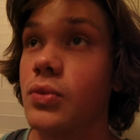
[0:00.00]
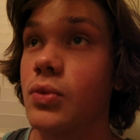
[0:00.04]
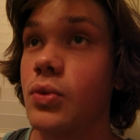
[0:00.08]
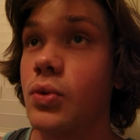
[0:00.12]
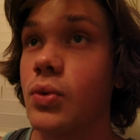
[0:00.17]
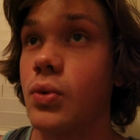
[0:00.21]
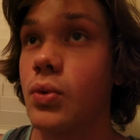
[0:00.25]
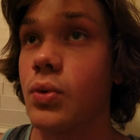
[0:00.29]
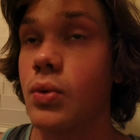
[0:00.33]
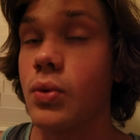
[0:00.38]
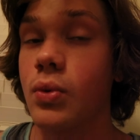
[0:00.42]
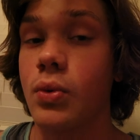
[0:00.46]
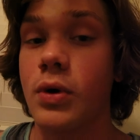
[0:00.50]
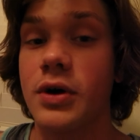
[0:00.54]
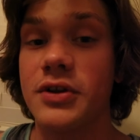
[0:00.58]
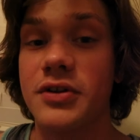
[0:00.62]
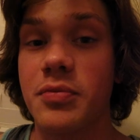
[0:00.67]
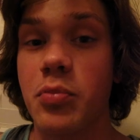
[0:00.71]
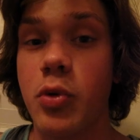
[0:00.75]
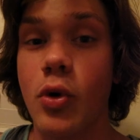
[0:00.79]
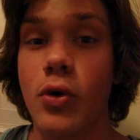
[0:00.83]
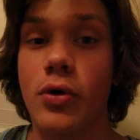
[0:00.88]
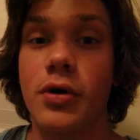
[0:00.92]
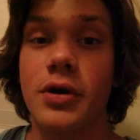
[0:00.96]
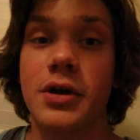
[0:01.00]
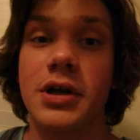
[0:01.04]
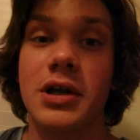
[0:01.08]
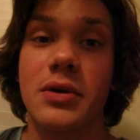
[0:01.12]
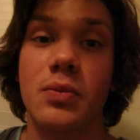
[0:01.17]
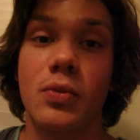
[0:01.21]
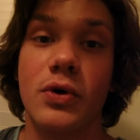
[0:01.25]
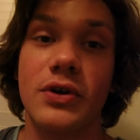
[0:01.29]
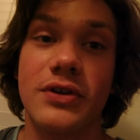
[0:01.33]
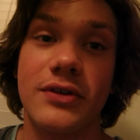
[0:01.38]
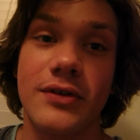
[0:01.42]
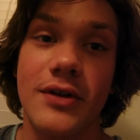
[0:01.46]
what's boring
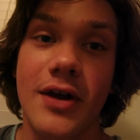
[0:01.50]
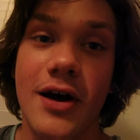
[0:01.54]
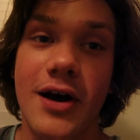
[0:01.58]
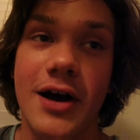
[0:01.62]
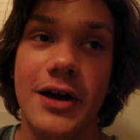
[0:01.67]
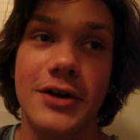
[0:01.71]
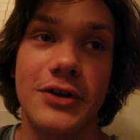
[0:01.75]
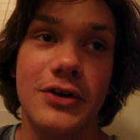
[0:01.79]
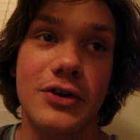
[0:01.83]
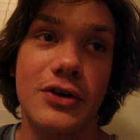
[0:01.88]
and what's not.